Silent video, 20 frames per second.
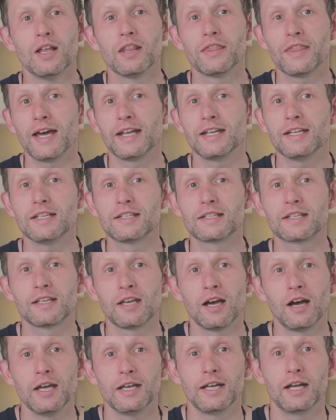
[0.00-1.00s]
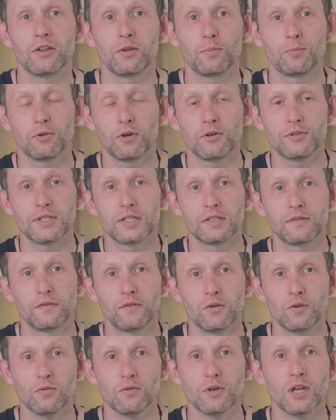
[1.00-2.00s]
That is cutting out the processed
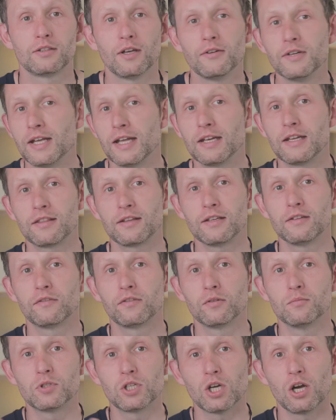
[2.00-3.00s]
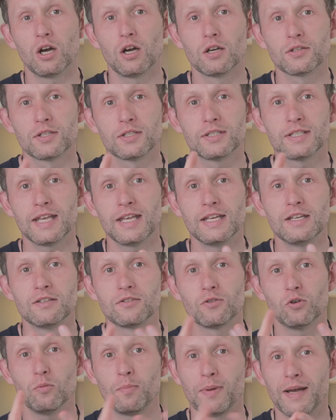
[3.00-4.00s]
food. Don't eat anything from jars, tins,
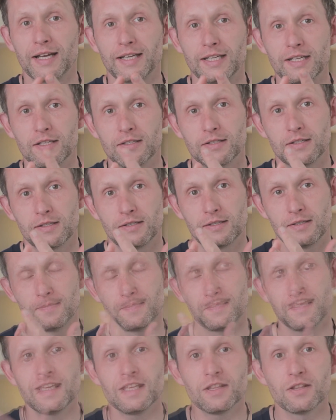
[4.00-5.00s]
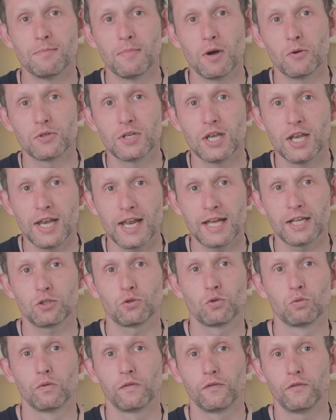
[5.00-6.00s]
or packets. Eat the most
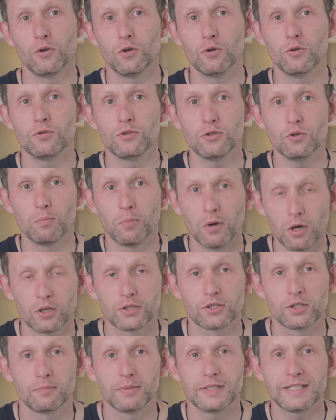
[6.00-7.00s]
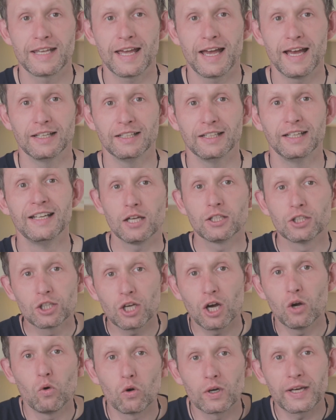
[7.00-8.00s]
natural food you possibly can. And
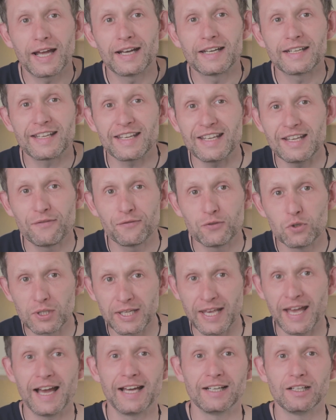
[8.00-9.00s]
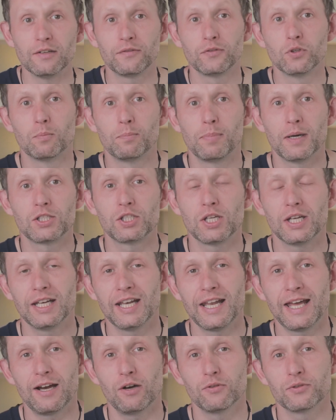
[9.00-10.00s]
go organic if you can, if your budget
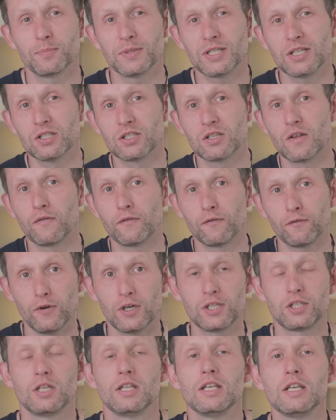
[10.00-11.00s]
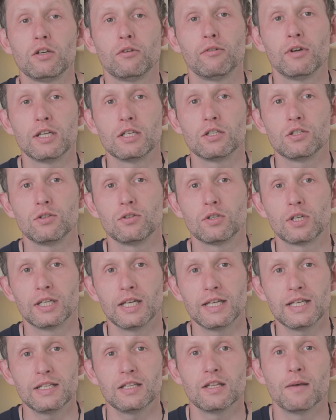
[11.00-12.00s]
allows, because the fresher the ingredients you can
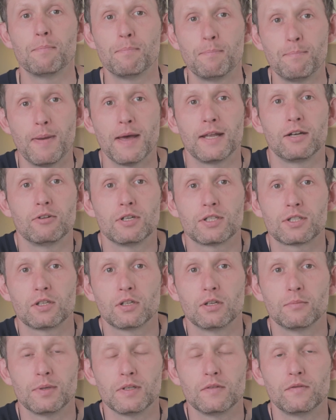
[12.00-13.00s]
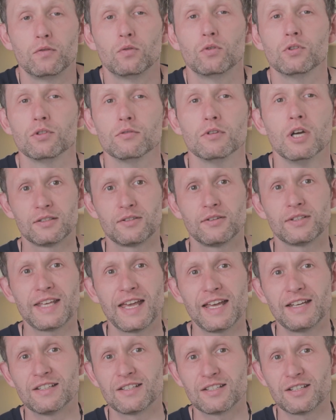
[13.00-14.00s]
eat, the better it's gonna be for you. So
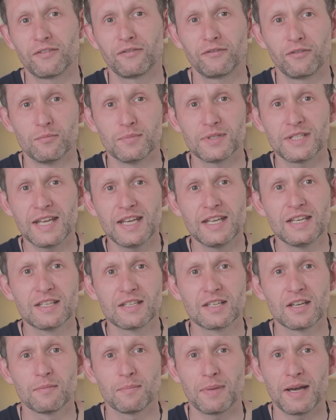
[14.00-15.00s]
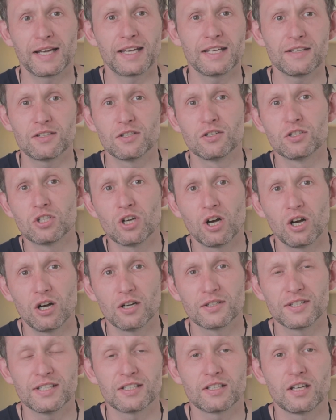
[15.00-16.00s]
again, stuff from tins, packets, and
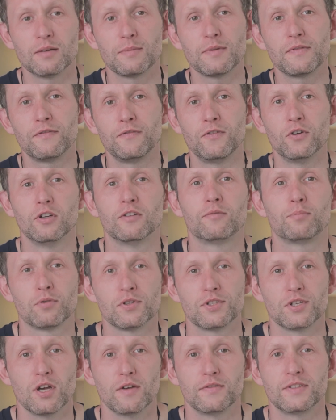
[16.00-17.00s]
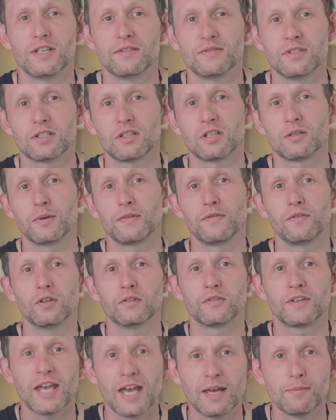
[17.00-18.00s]
jars is gonna be full of preservatives. It's gonna be full
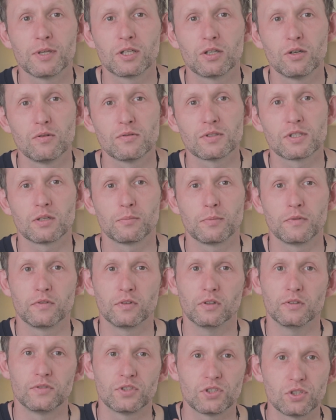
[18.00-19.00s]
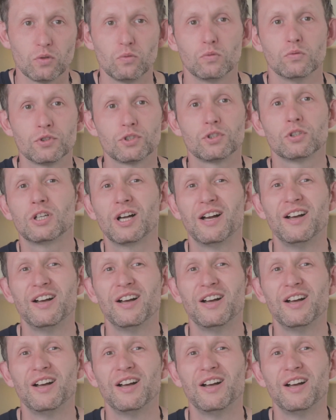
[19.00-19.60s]
of chemicals, it's gonna be full of salt and sugar.